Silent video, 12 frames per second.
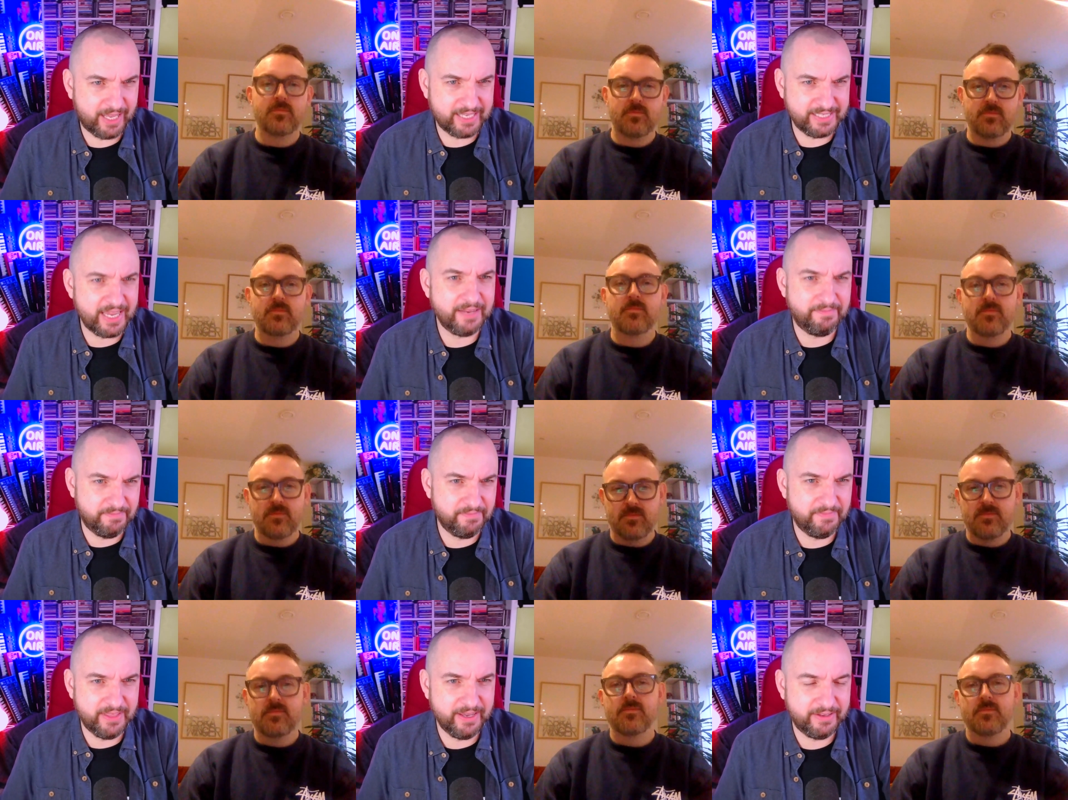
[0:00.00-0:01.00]
Speaker 1: like I said,
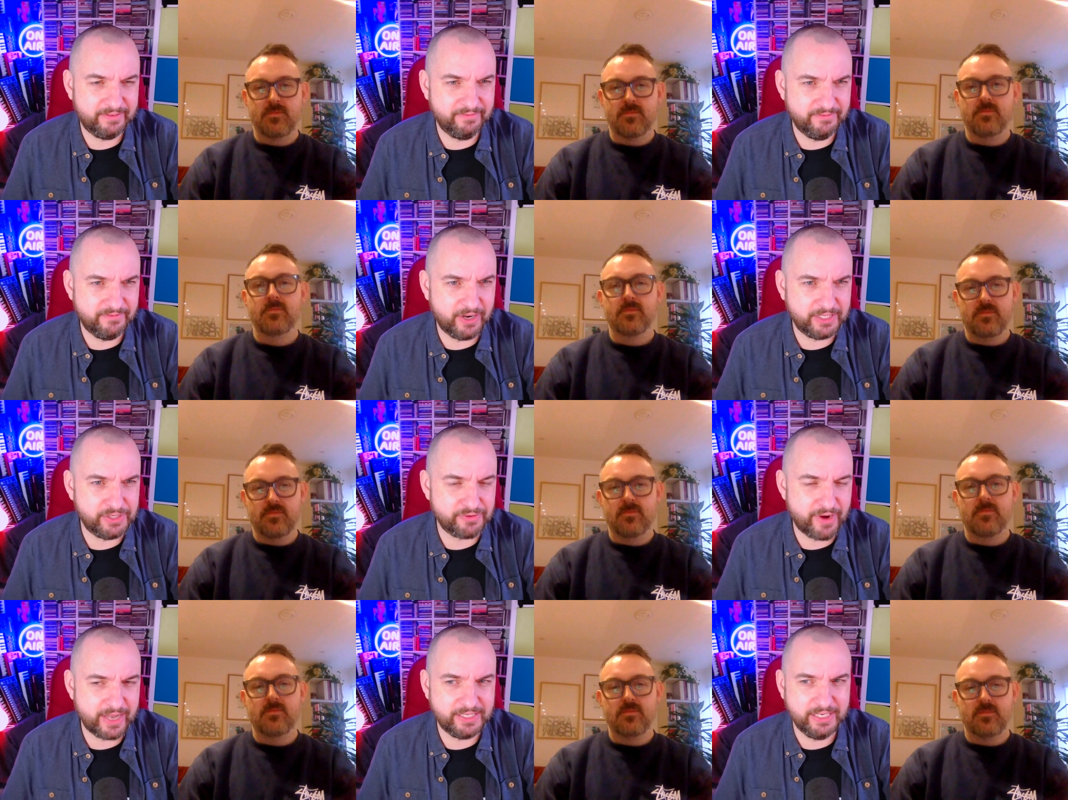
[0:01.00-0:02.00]
the writer
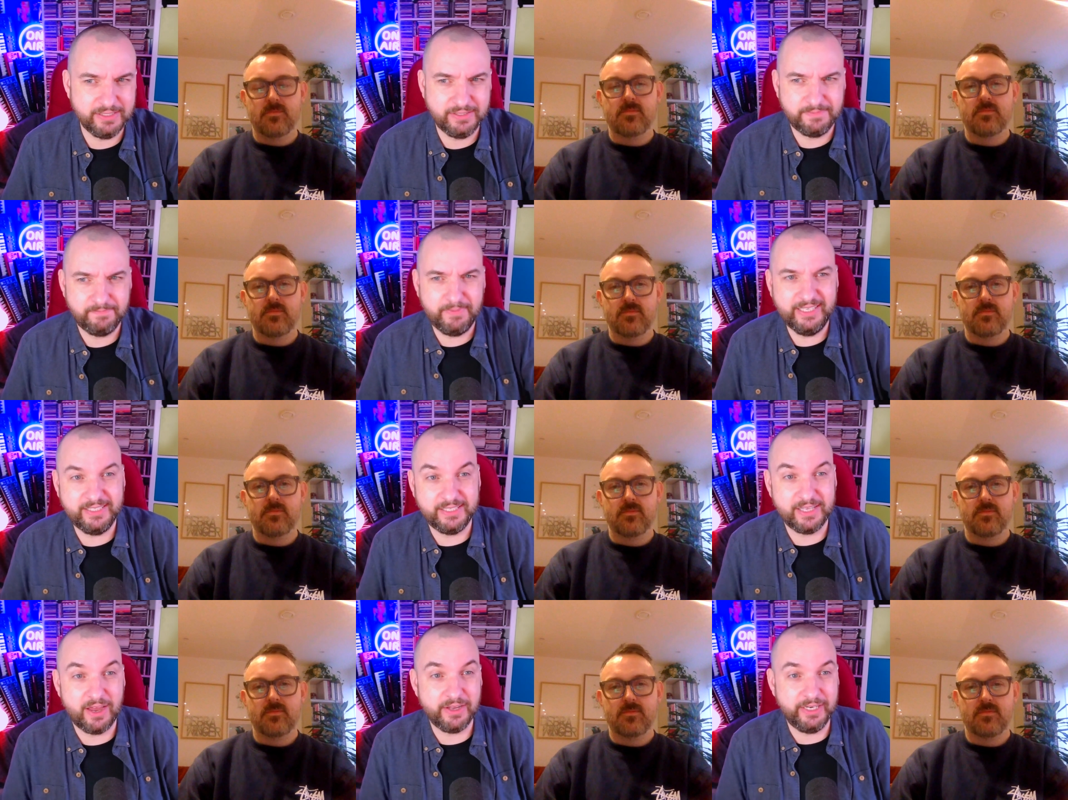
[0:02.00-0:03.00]
director's Peter
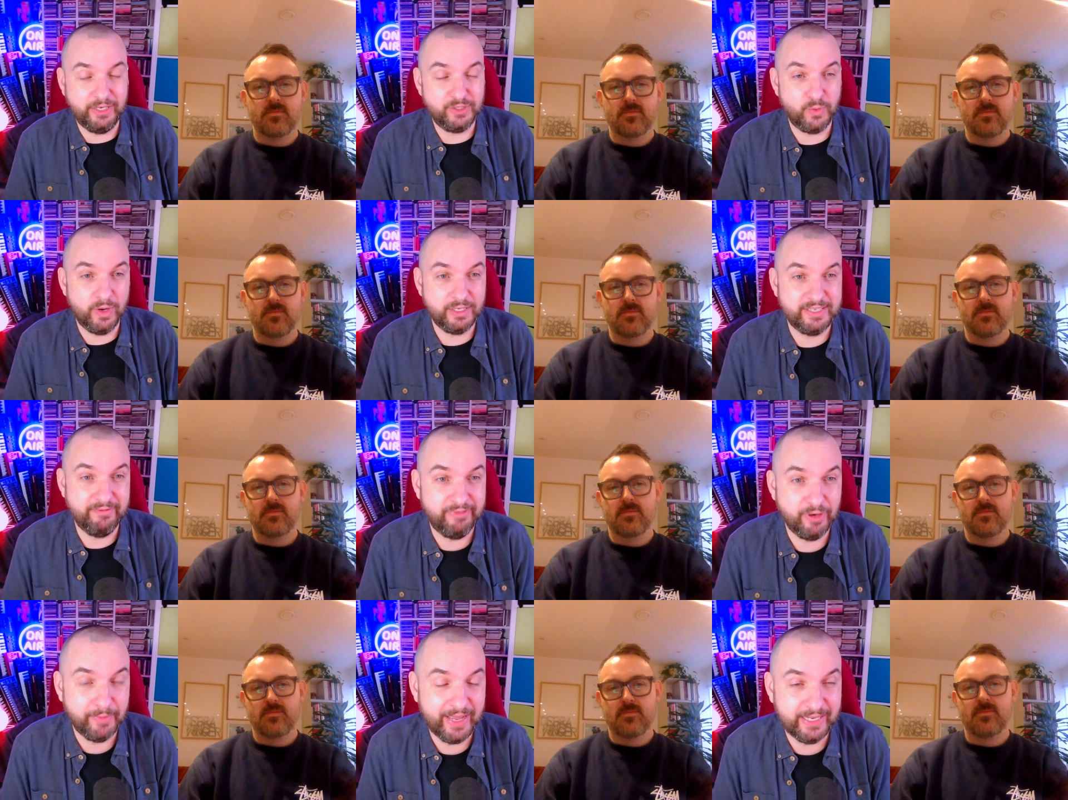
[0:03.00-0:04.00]
Darnie has worked in
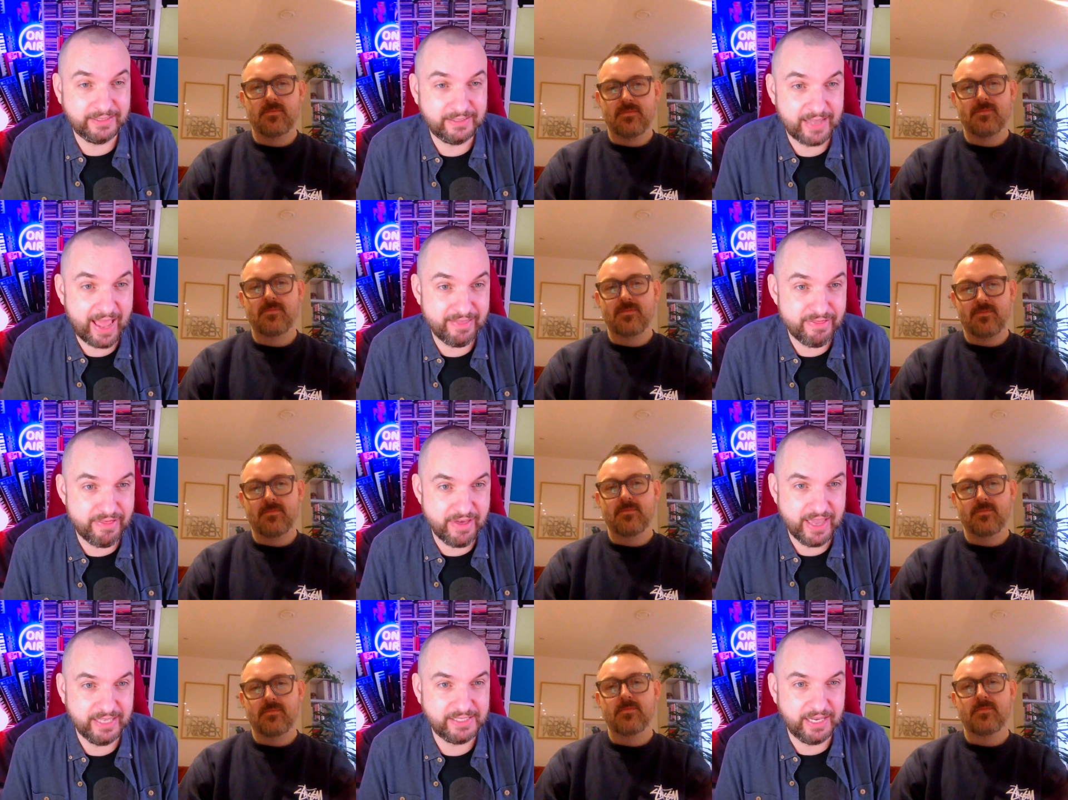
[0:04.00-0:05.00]
film and and
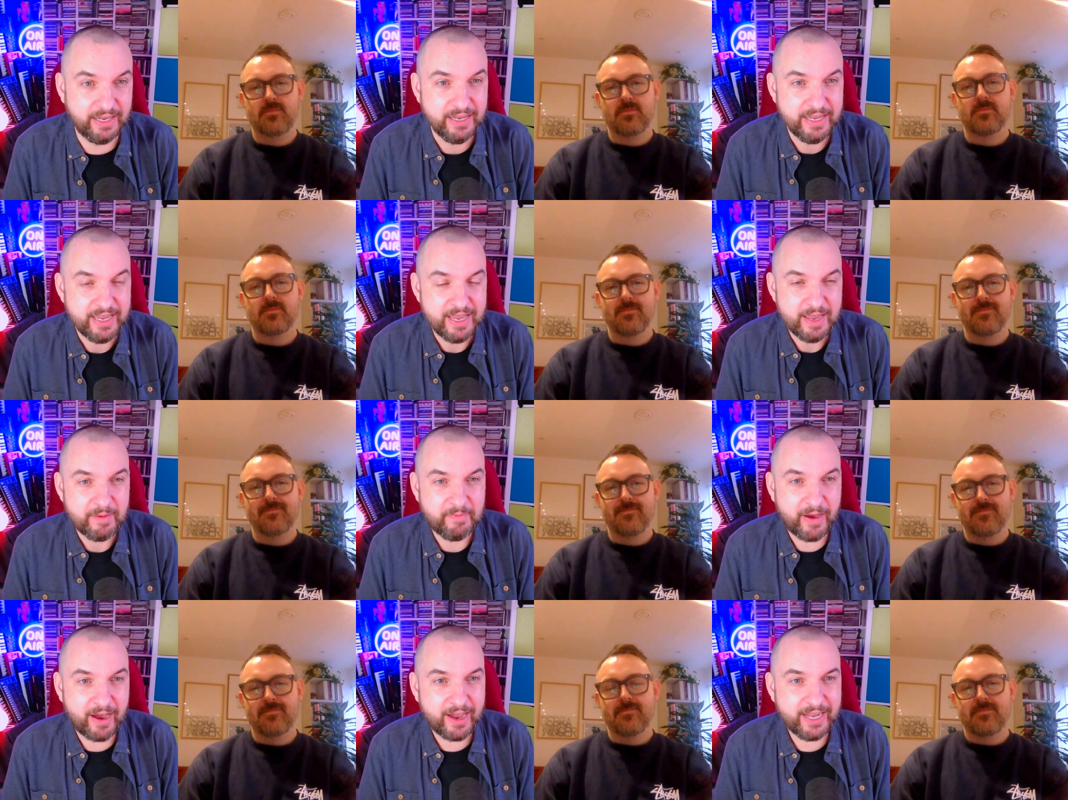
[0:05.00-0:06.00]
theatre,
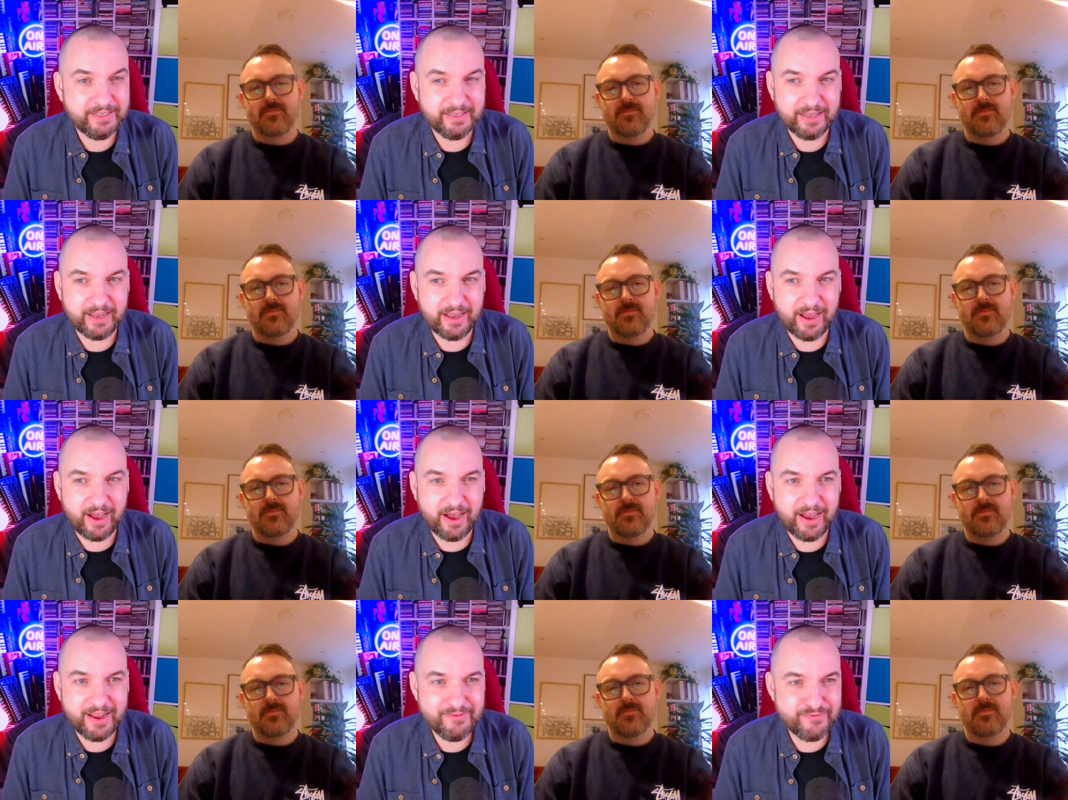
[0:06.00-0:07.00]
but I
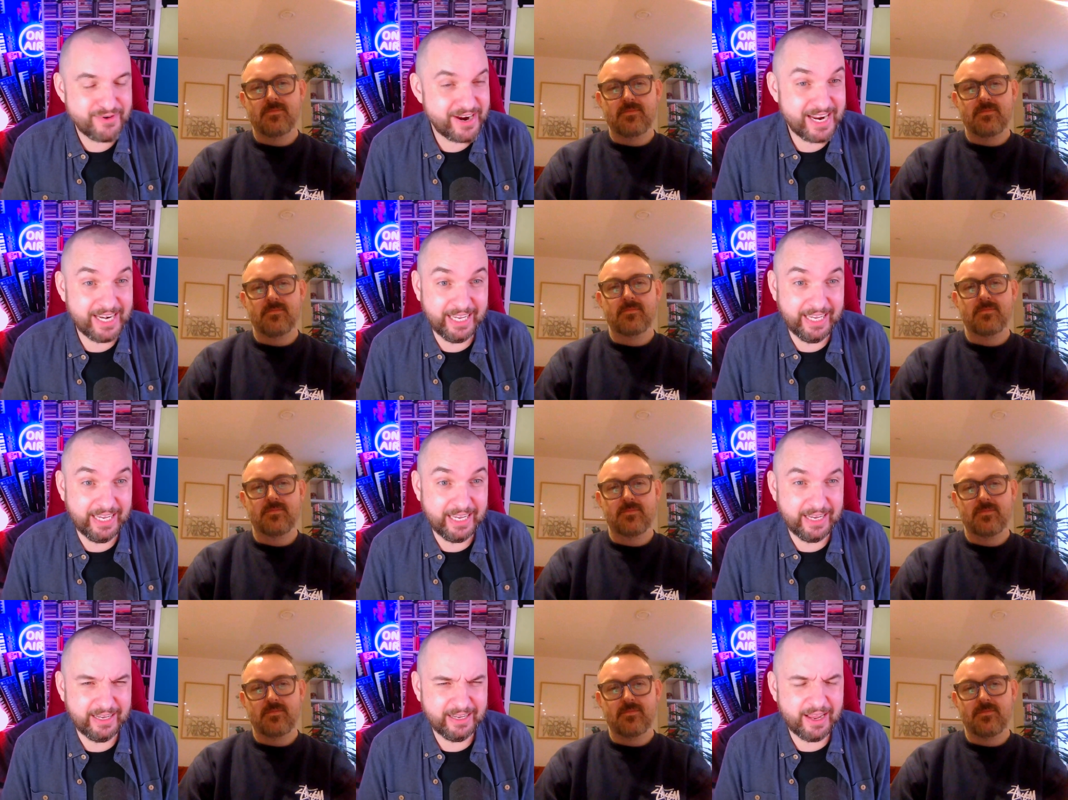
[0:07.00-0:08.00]
I really
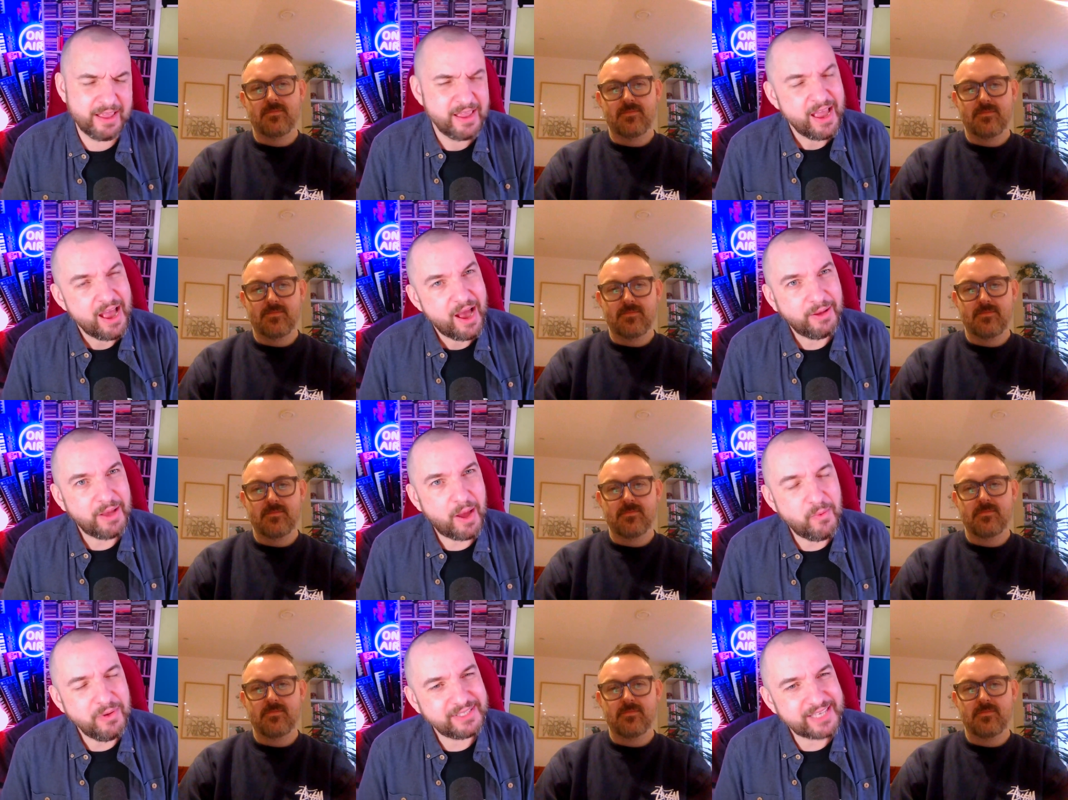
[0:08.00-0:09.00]
I, I
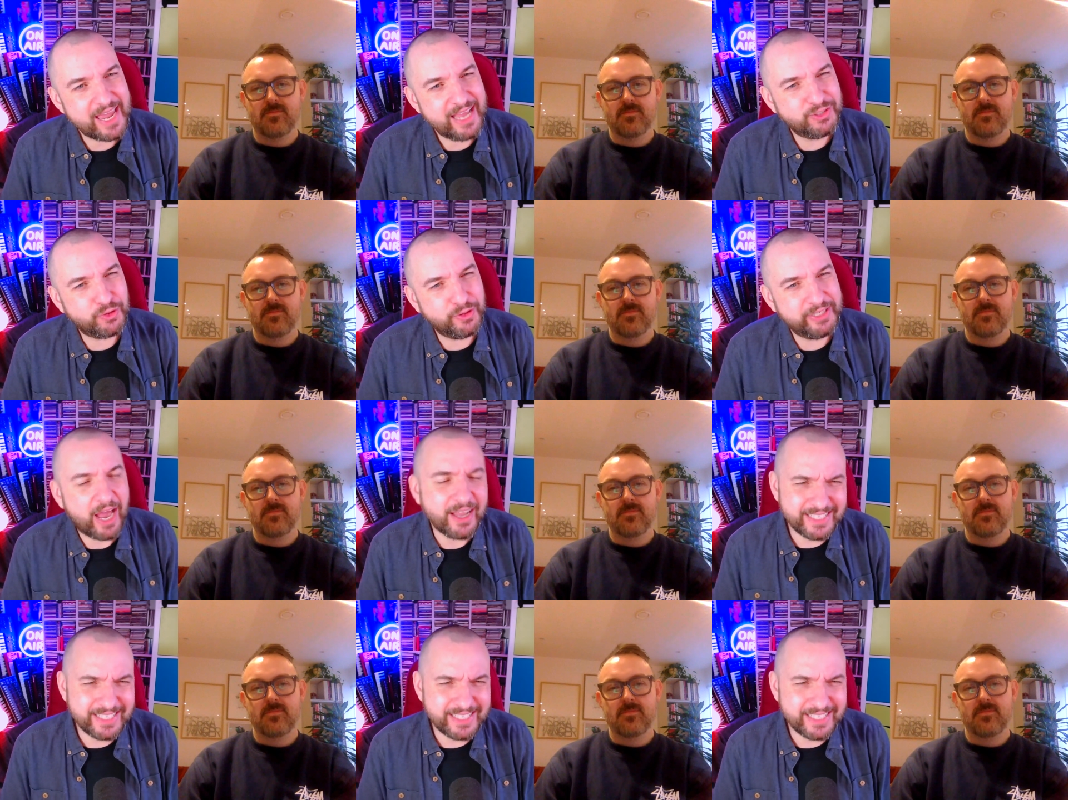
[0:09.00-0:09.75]
wouldn't say enjoyed it.